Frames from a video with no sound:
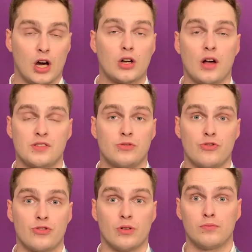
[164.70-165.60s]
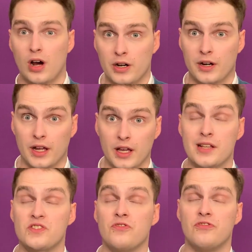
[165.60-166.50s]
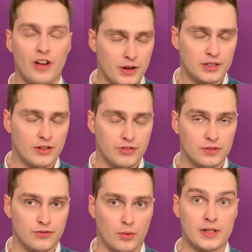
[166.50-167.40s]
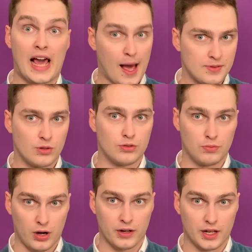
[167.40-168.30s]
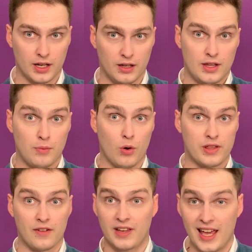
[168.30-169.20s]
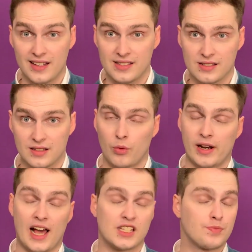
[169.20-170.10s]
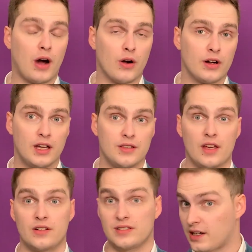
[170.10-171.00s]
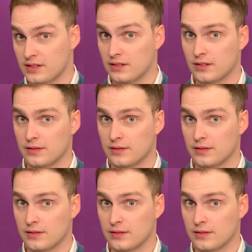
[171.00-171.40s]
a constitutional monarchy is very different from an absolute monarchy. They both have kings, but one has power and the other doesn't.